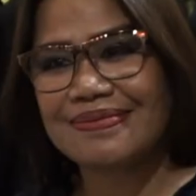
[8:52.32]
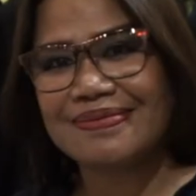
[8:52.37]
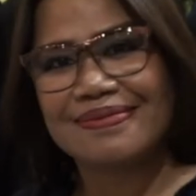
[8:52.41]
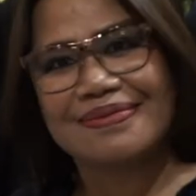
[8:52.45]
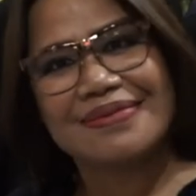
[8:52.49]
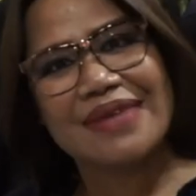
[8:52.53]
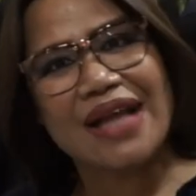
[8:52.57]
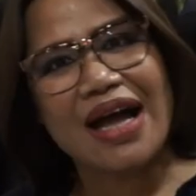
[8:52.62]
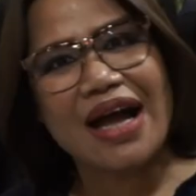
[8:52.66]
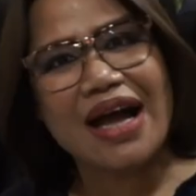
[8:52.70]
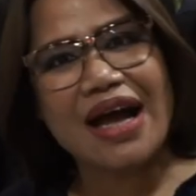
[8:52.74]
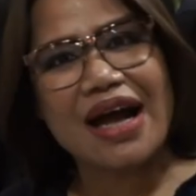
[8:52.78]

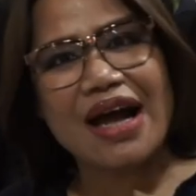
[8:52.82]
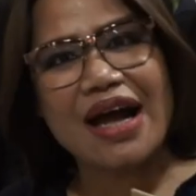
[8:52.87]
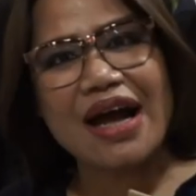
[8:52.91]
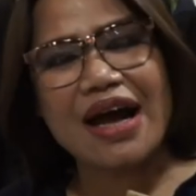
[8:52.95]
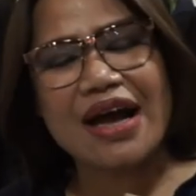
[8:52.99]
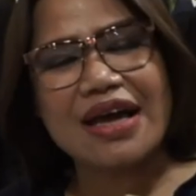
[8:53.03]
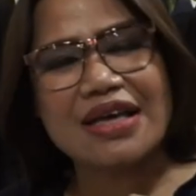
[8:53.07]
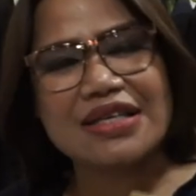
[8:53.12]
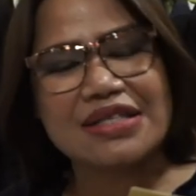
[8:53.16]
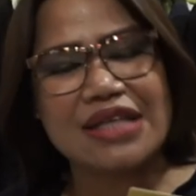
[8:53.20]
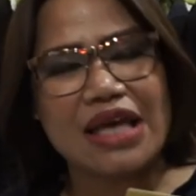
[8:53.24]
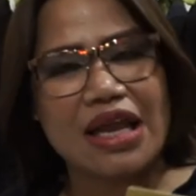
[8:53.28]
And uh,
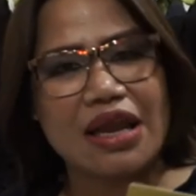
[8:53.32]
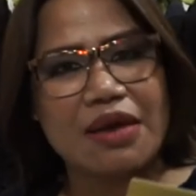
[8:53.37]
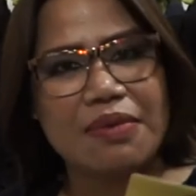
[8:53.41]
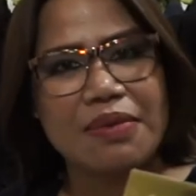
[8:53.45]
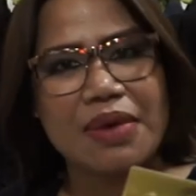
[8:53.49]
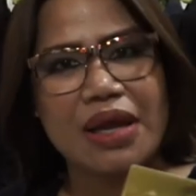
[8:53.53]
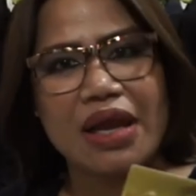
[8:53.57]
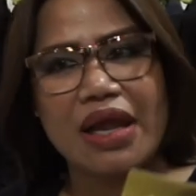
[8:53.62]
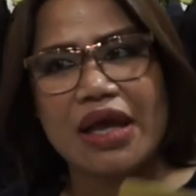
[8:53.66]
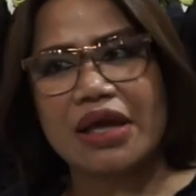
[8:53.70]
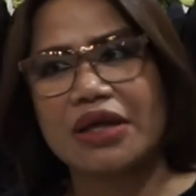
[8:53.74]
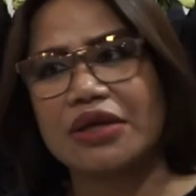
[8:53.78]
tell something
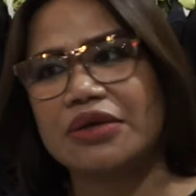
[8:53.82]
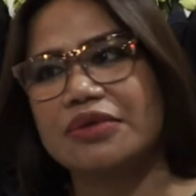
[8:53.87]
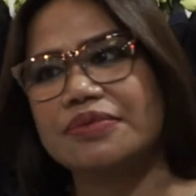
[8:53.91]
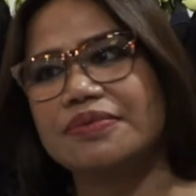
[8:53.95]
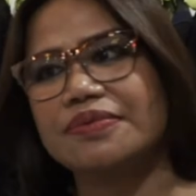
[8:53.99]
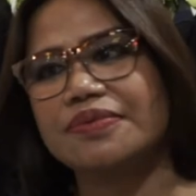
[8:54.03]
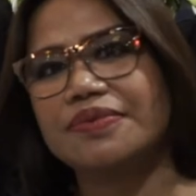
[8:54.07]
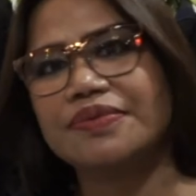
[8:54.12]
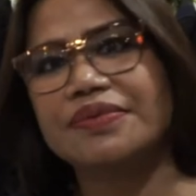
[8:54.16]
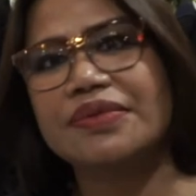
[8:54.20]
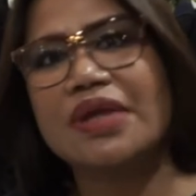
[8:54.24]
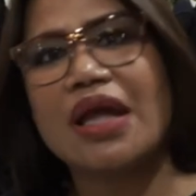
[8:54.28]
about
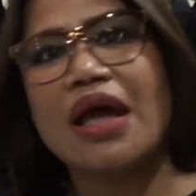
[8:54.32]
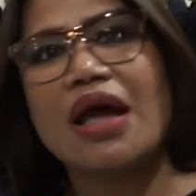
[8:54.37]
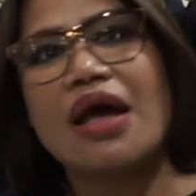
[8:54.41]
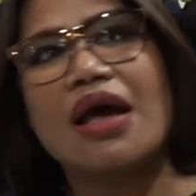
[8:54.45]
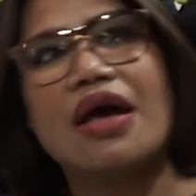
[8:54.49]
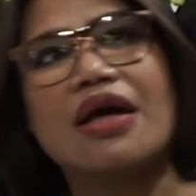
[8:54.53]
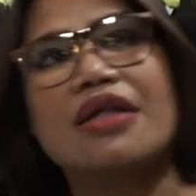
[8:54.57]
Alcus.